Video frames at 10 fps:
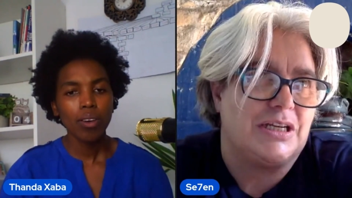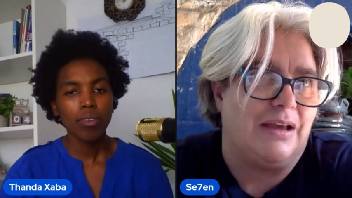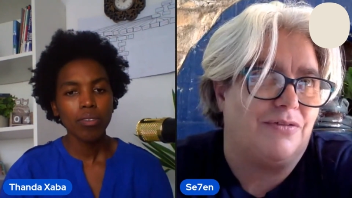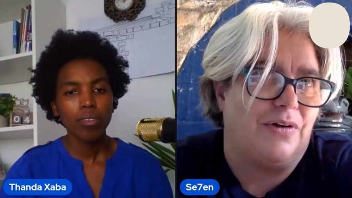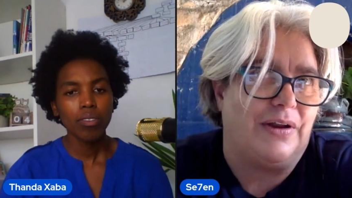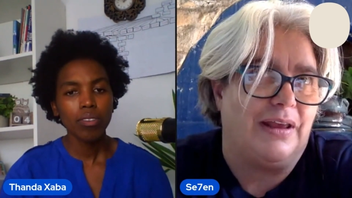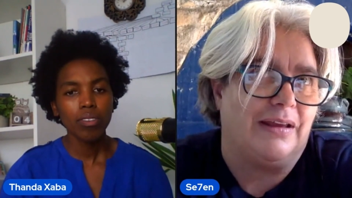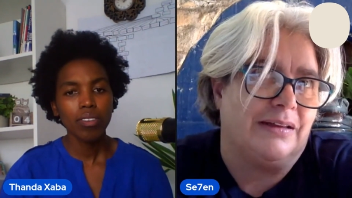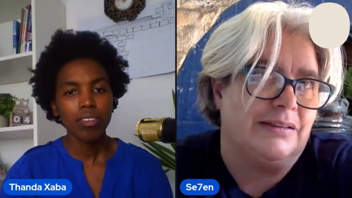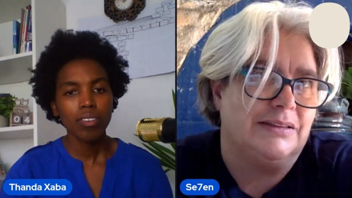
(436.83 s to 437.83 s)
Speaker 1: I've got
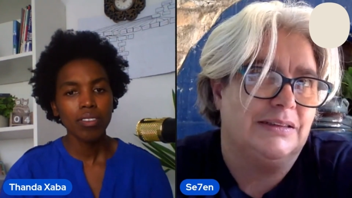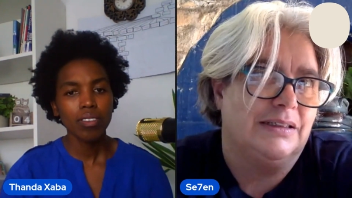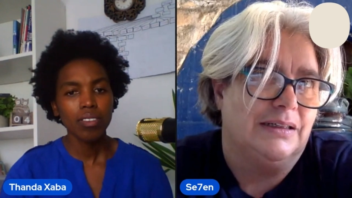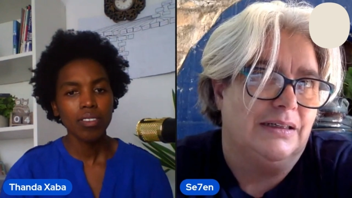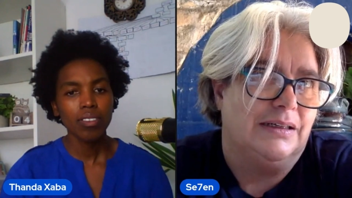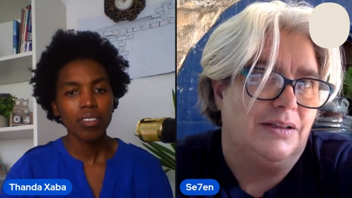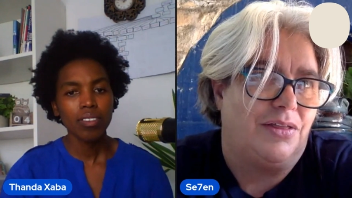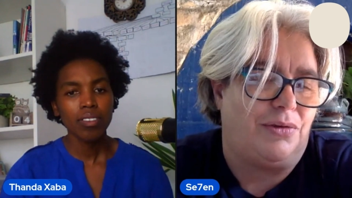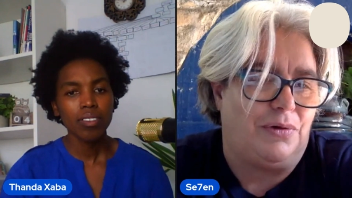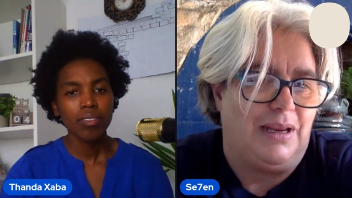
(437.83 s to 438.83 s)
a
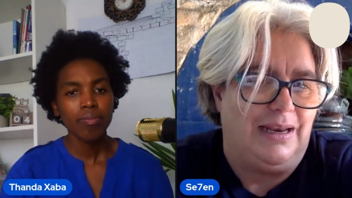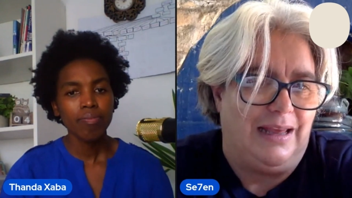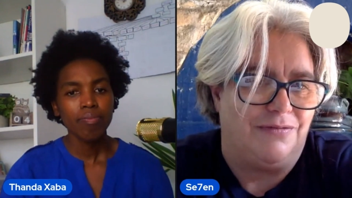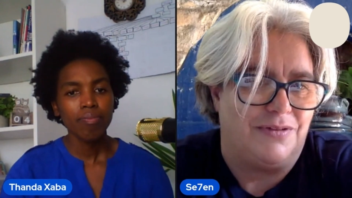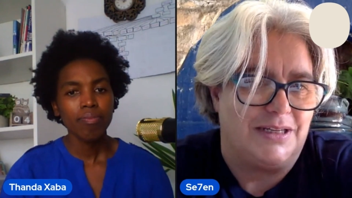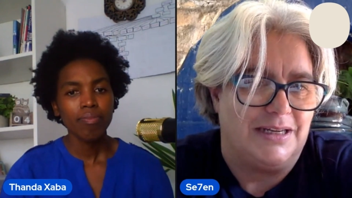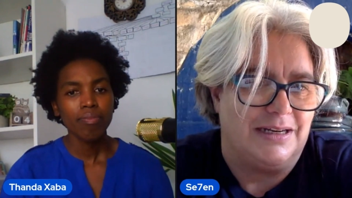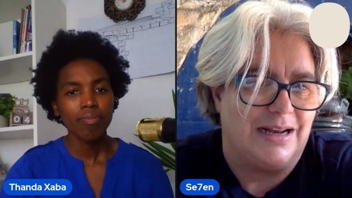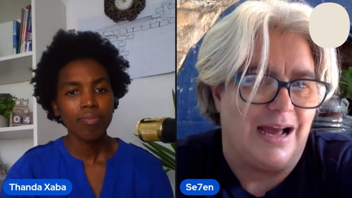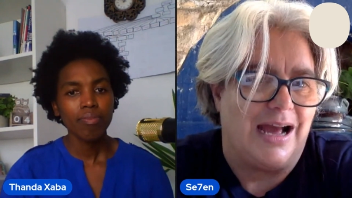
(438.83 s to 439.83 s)
three left
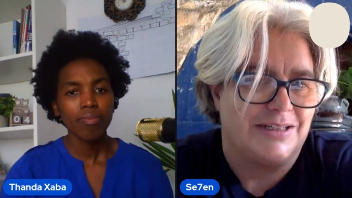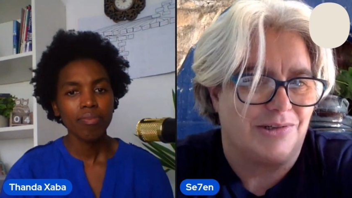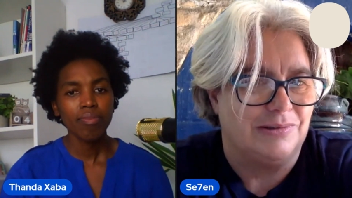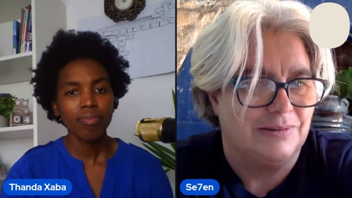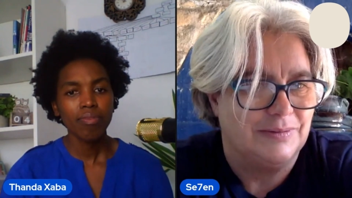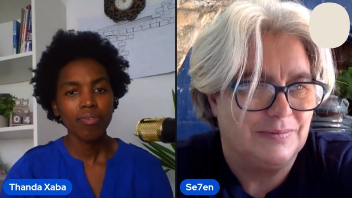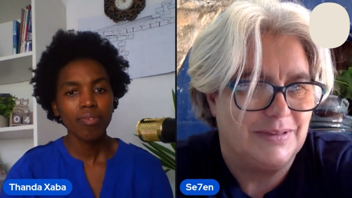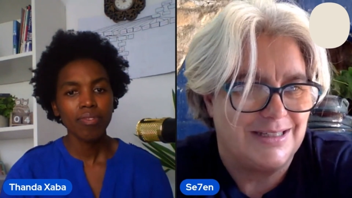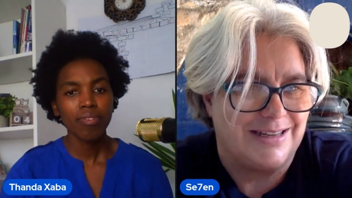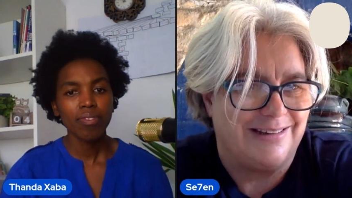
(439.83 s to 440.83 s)
in high school.
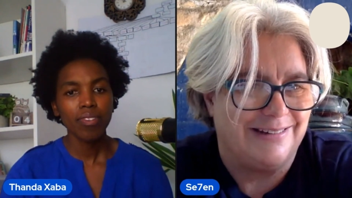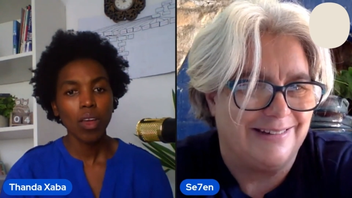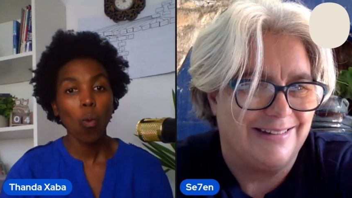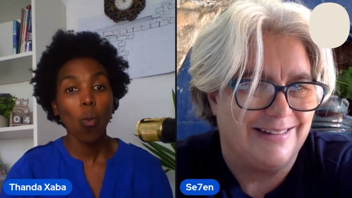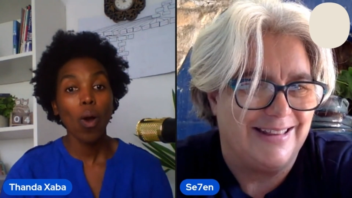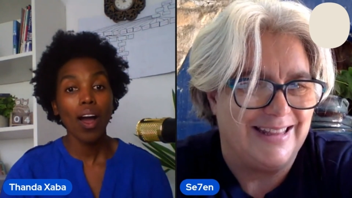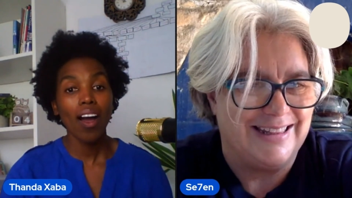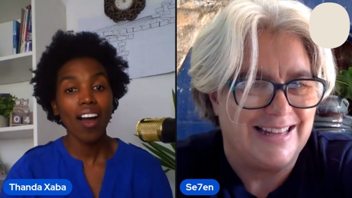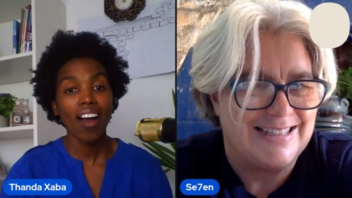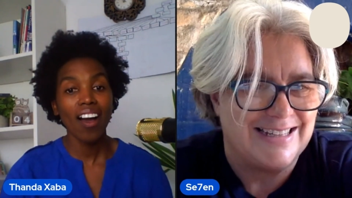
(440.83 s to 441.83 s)
So and then
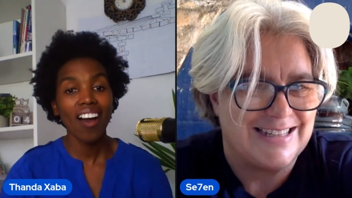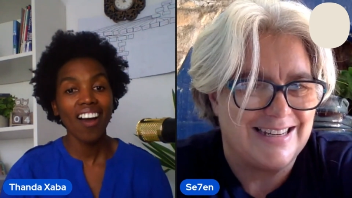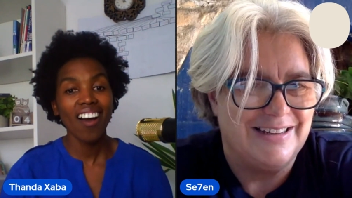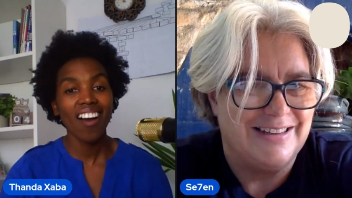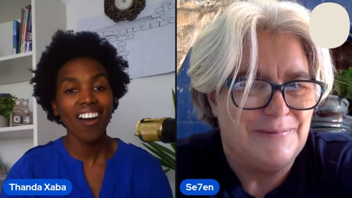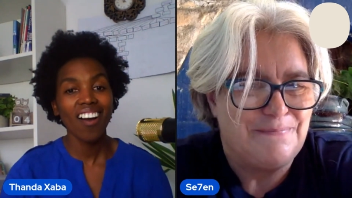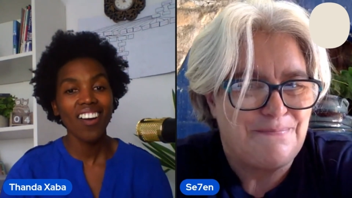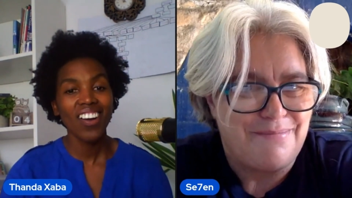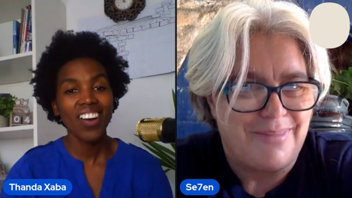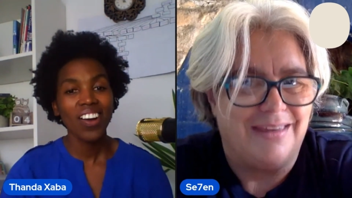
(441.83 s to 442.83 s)
that's it.
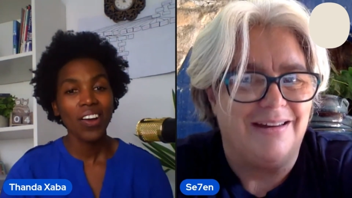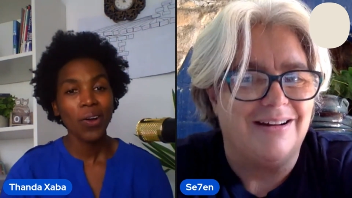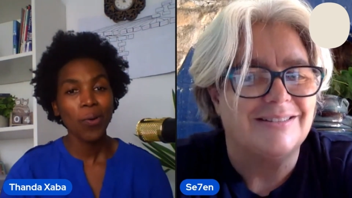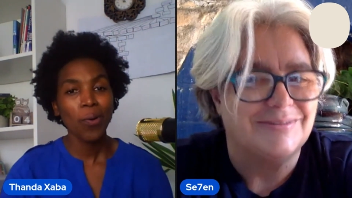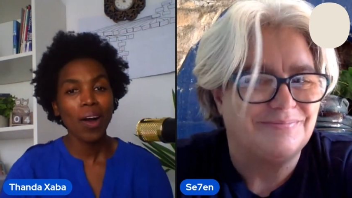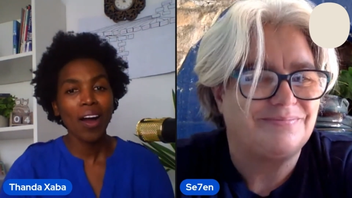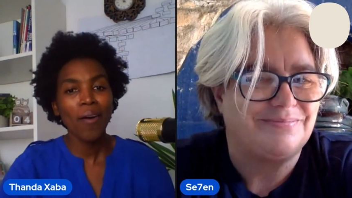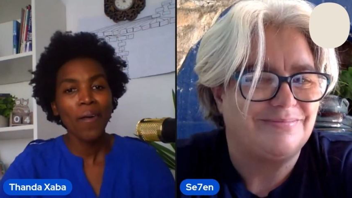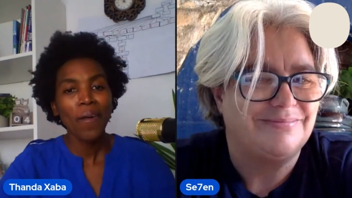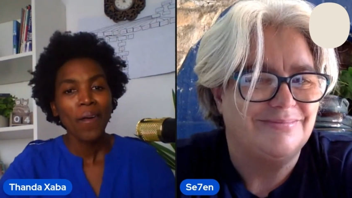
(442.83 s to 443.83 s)
Speaker 2: Yeah. Oh, wow.
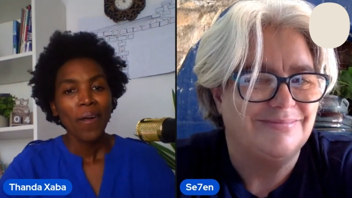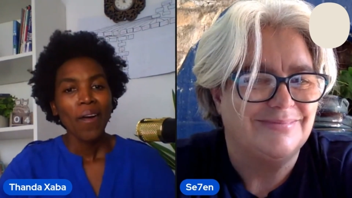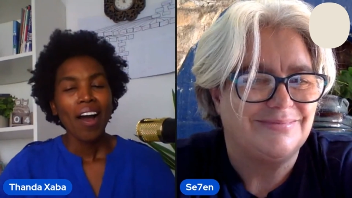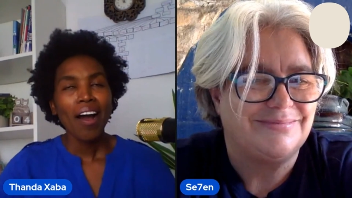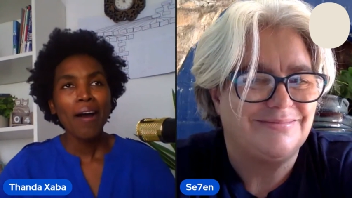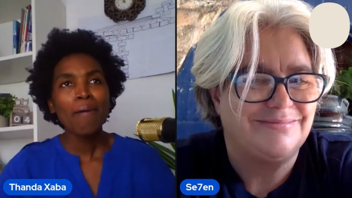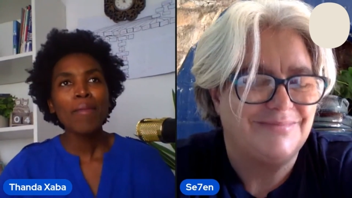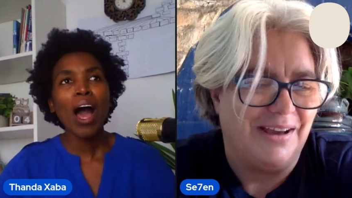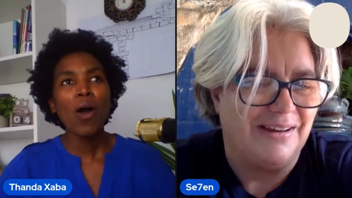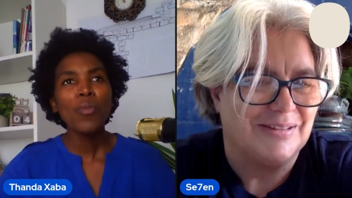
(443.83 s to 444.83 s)
Uh,
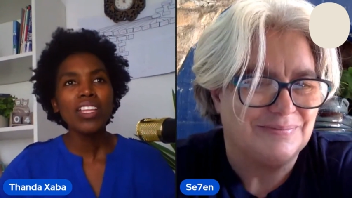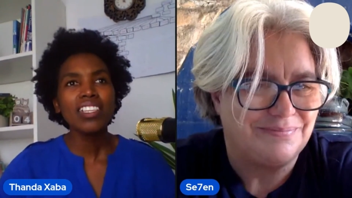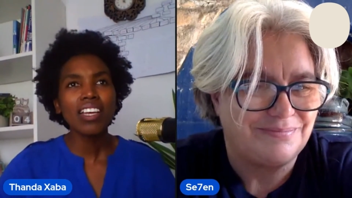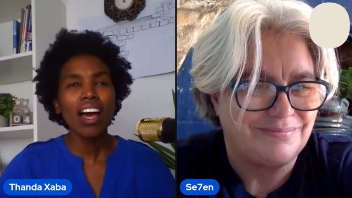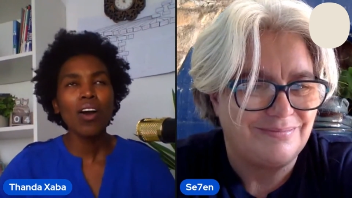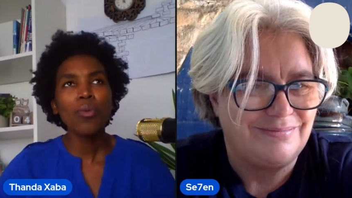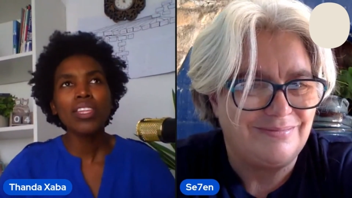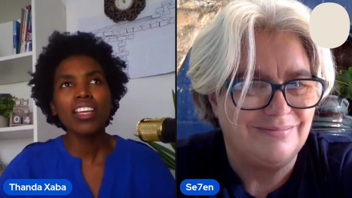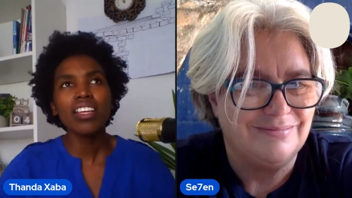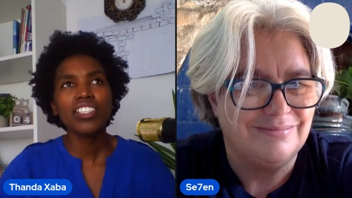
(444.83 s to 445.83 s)
yes. How many how
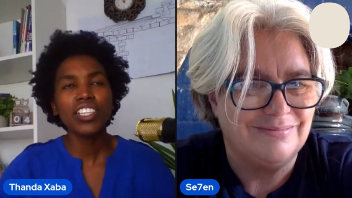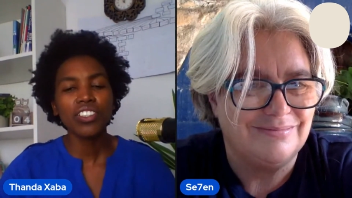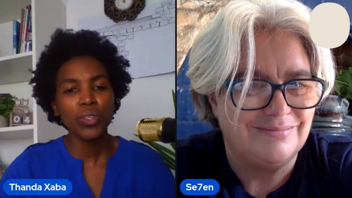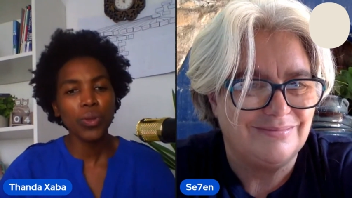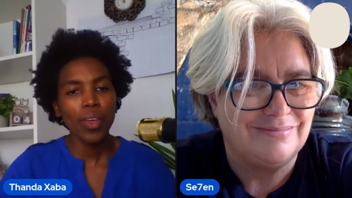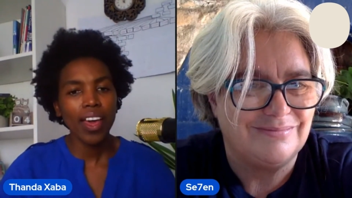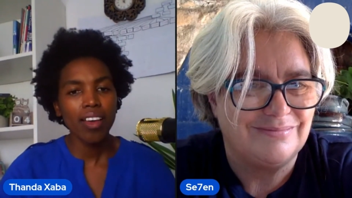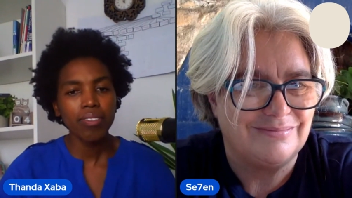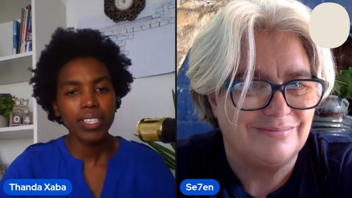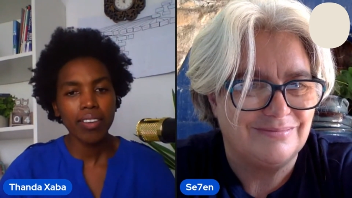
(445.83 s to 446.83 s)
many children do you
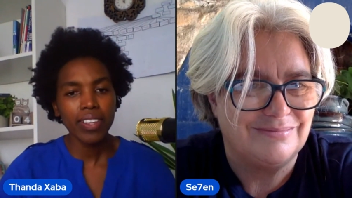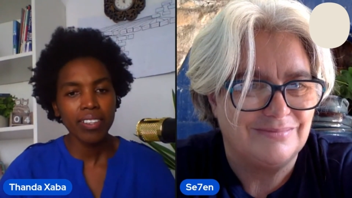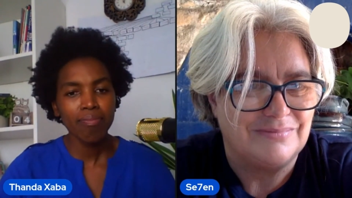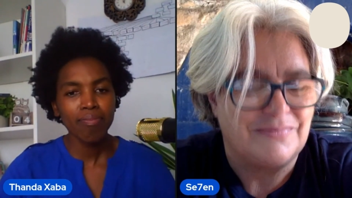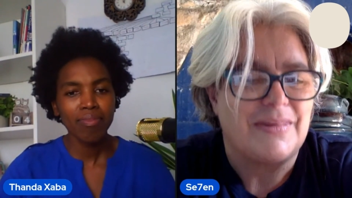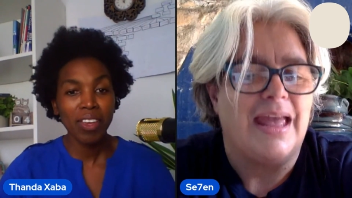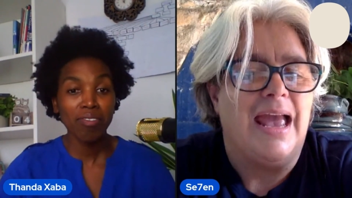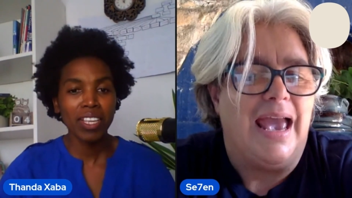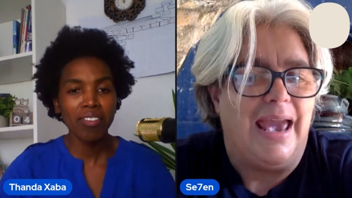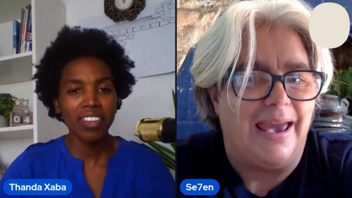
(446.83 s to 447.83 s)
have? Seven. You
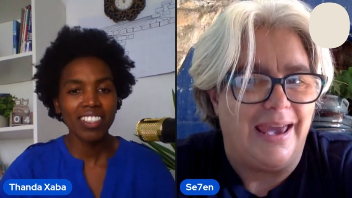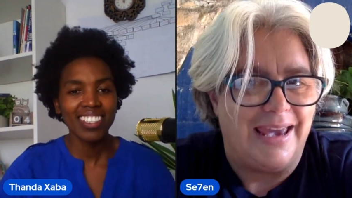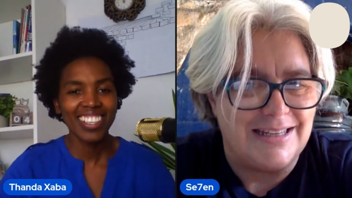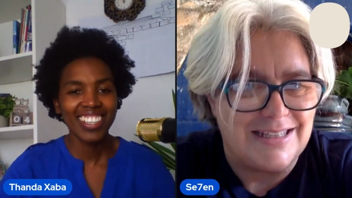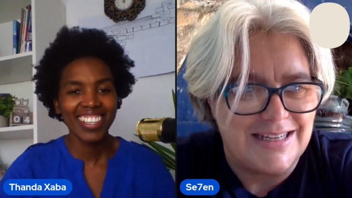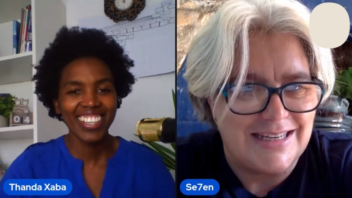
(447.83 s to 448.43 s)
have seven. Eight,